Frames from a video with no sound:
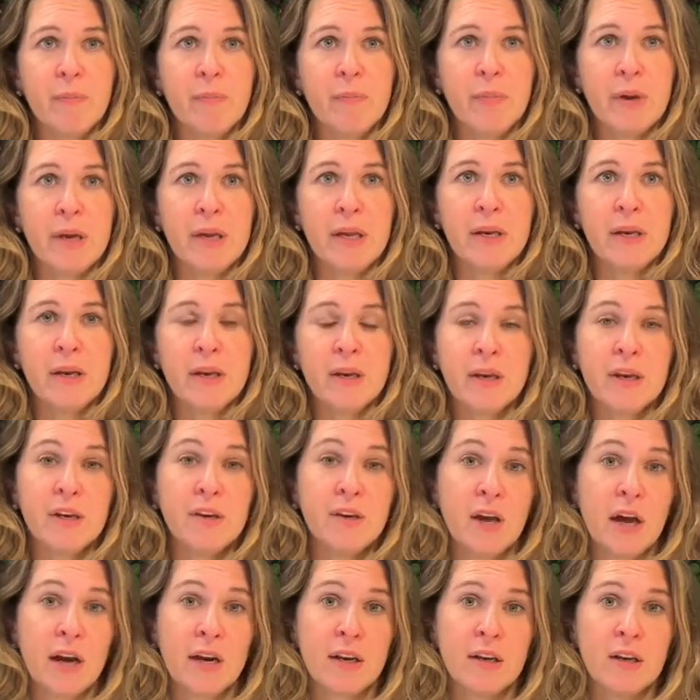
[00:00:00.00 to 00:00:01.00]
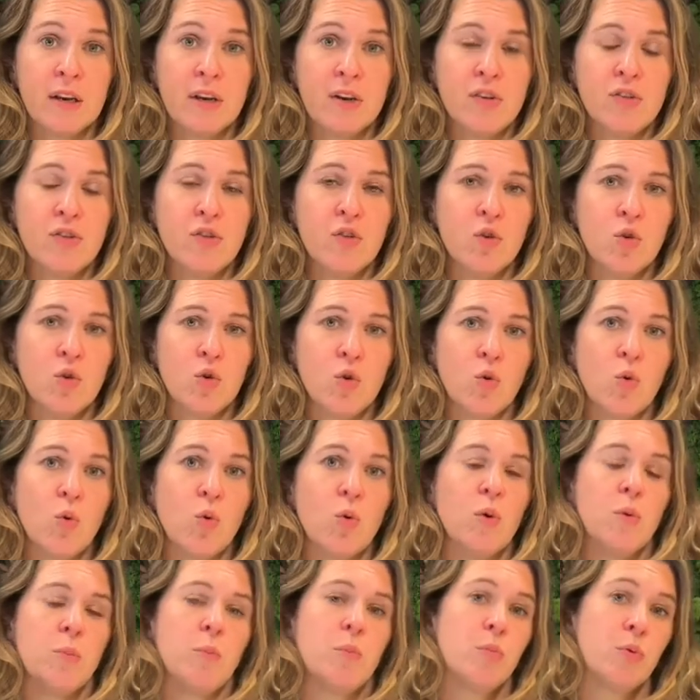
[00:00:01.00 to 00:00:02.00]
been conducted to
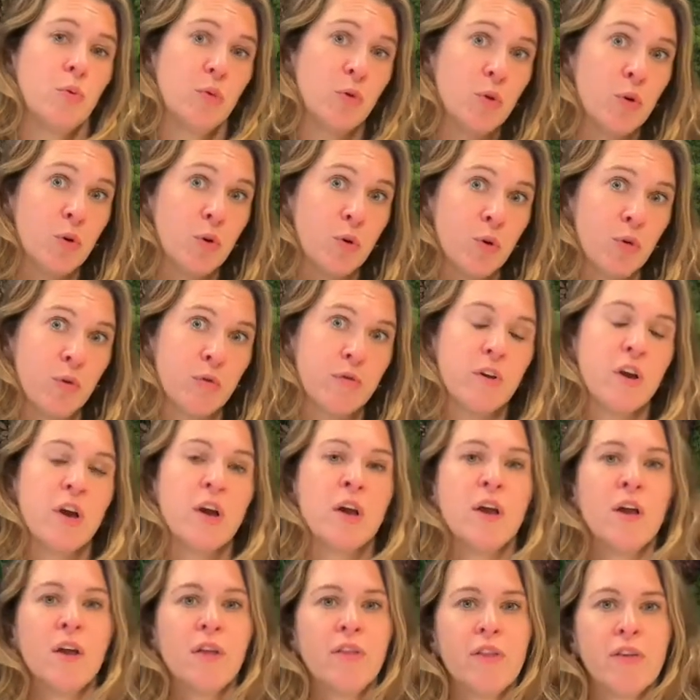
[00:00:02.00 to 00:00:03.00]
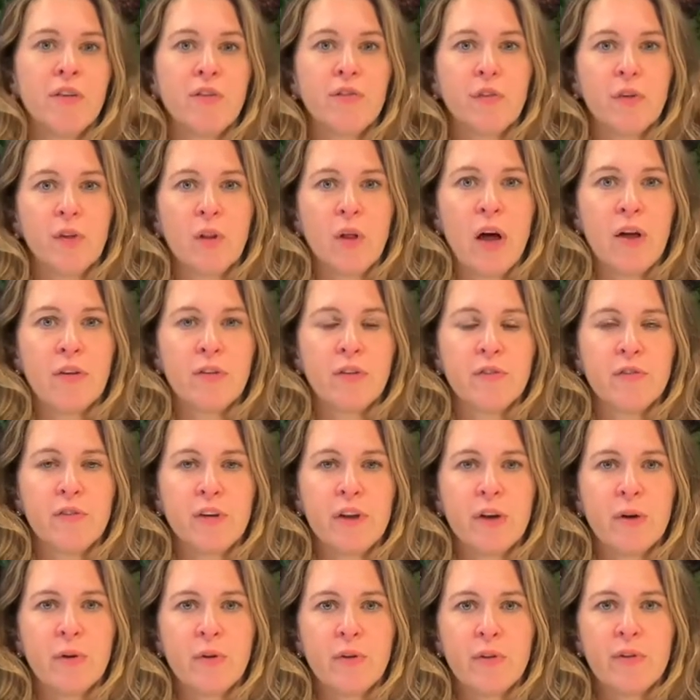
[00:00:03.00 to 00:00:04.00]
prove this
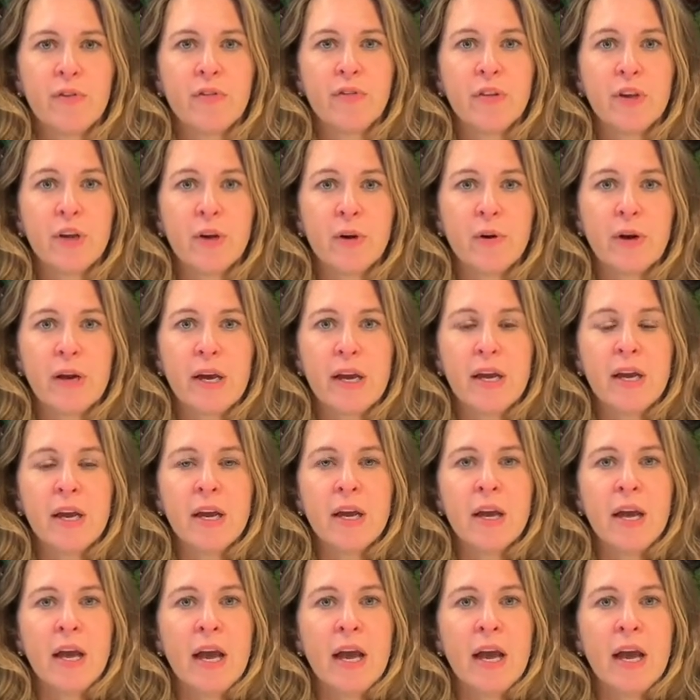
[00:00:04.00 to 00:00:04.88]
philosophy or this theory,